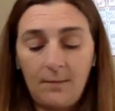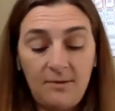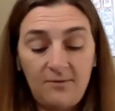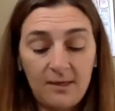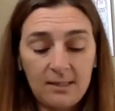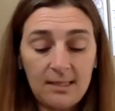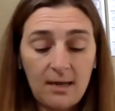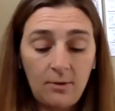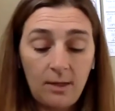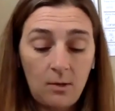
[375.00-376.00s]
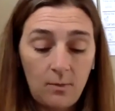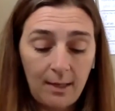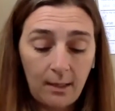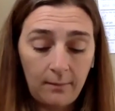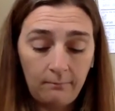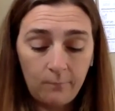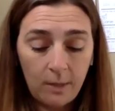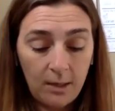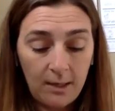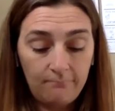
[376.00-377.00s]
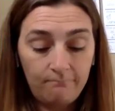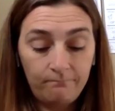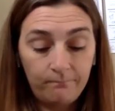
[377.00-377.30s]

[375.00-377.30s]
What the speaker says: Let me fix that really quick. All right.